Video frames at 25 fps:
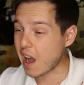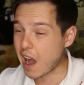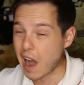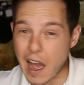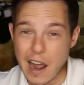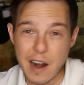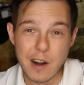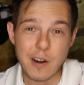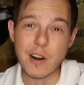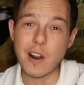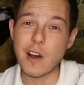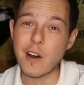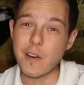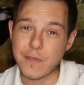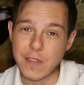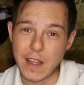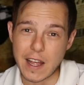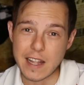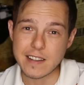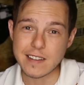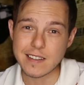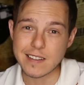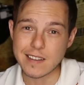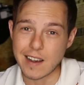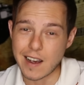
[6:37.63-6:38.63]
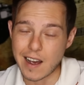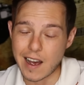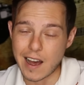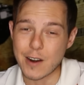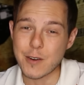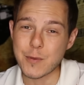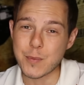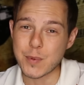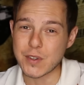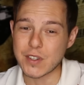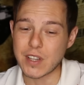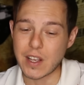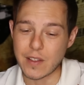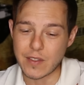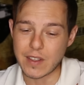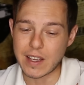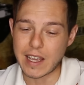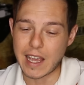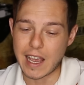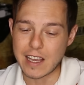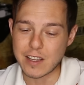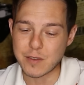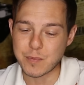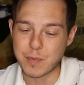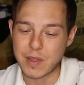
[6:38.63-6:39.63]
I don't know if that's 100% the
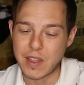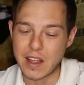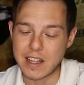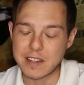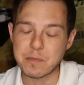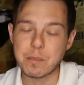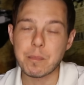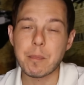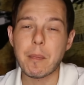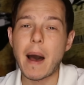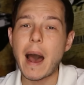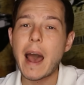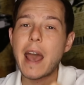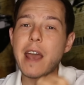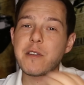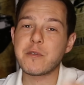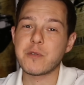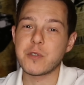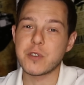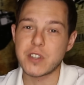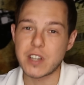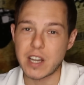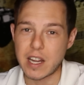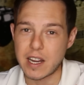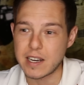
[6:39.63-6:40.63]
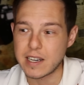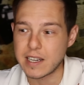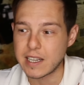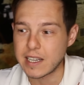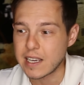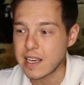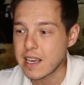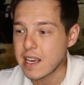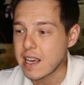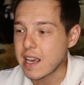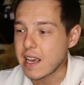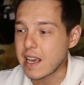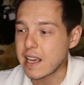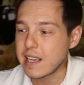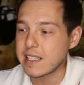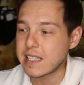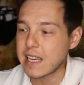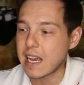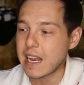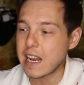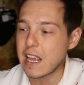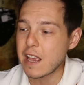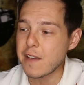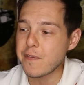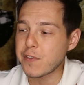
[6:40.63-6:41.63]
case, but that's my understanding is
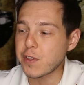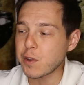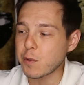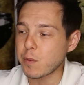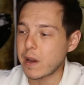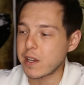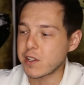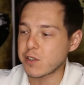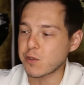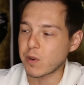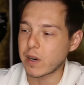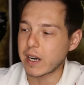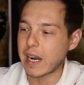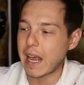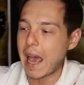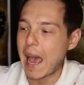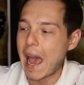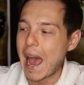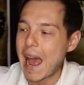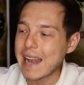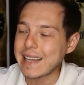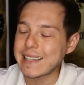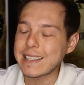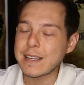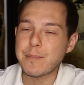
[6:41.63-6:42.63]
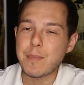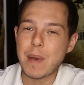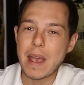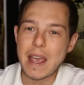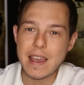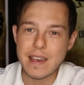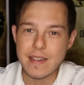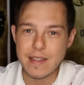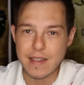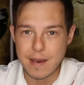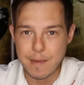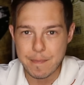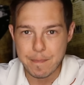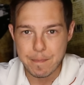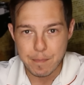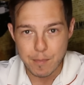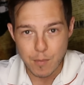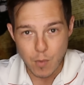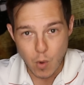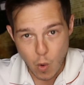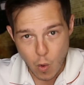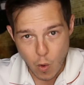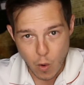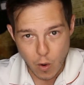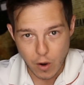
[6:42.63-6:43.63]
that if the restaurant had to pay them
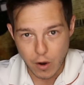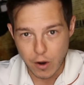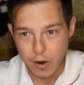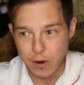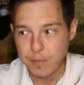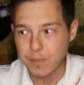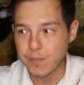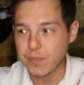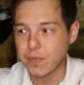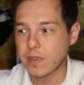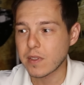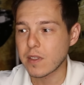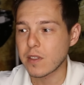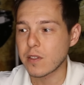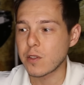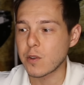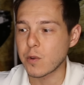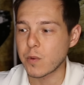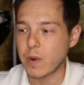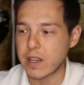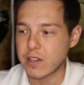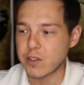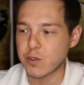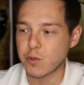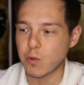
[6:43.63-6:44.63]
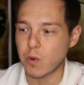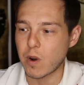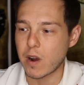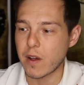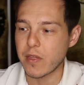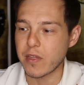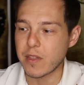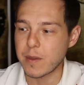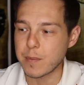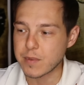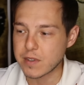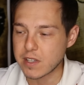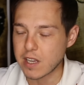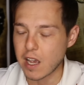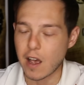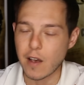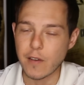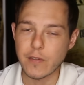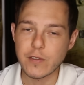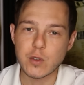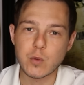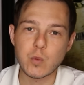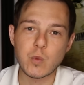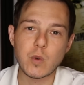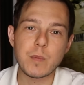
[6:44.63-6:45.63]
more, the restaurant
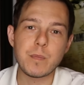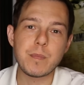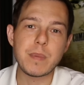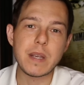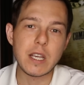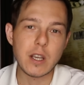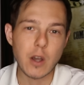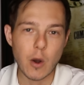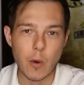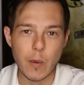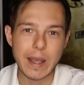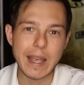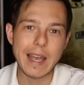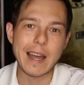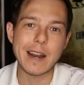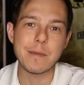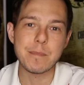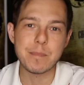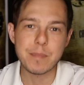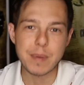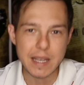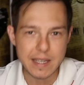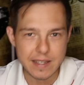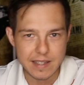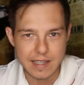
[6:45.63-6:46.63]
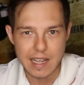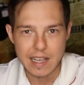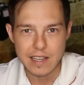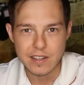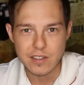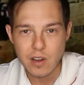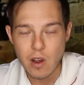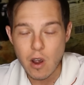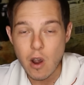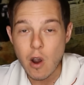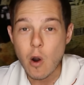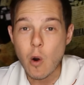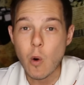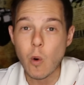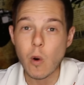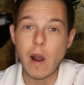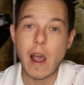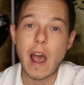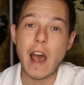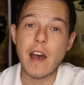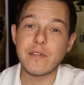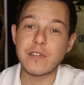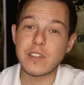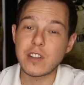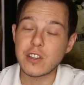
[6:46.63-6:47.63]
themselves would be going out of business or
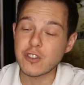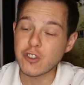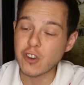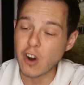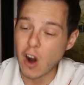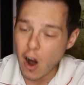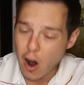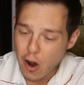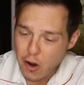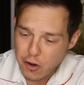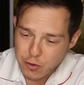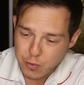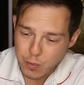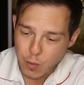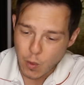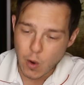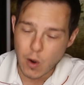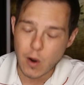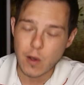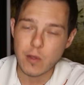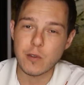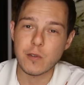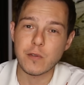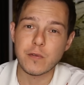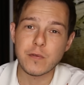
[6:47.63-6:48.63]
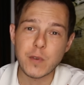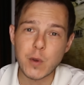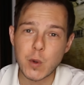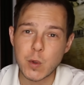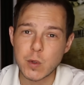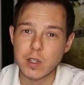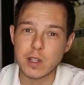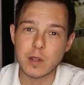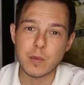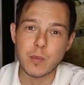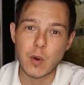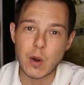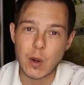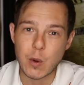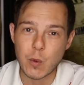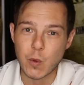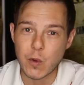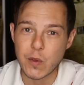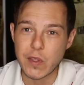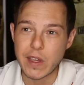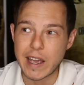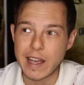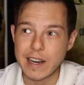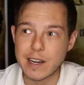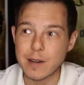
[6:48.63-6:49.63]
have to charge more on their food to the point
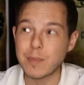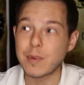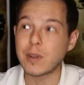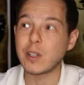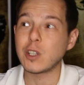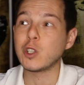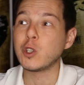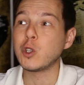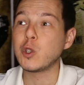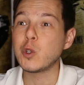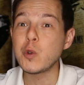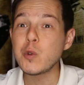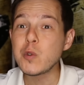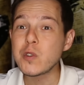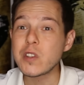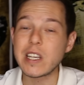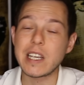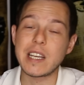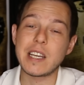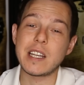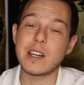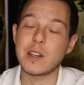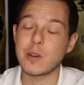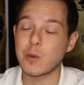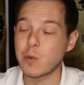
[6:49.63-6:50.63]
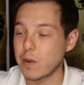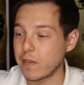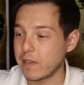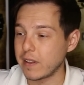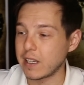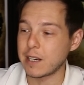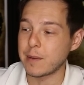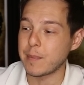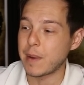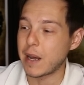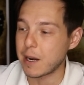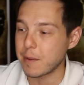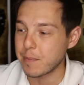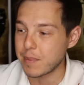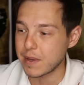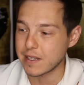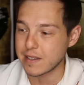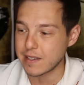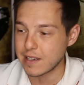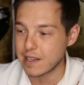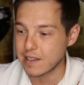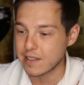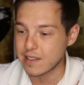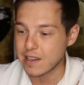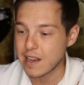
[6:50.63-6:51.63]
where they end up losing an equivalent amount of
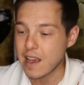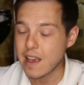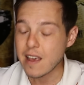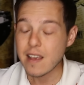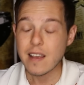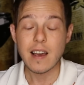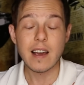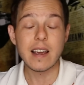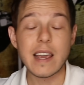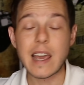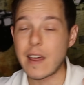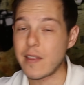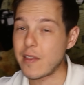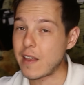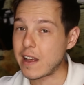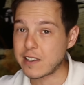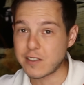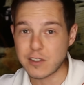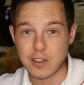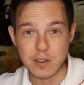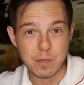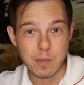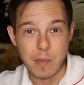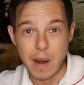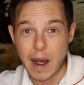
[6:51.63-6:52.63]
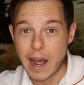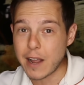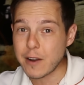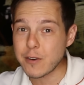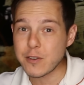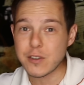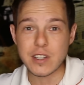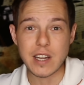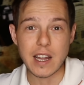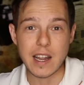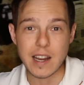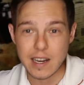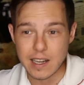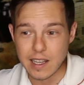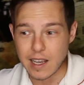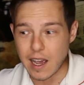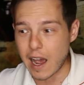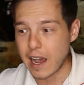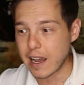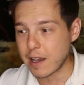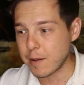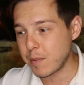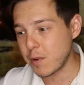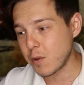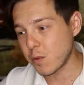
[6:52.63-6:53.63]
business. Again, that's just my understanding.
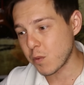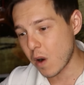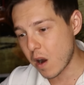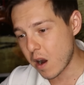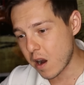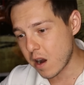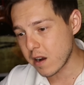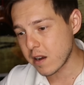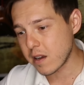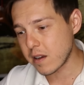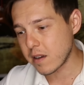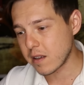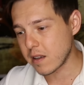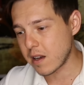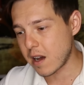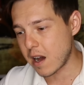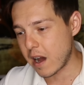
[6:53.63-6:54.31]
I could be wrong.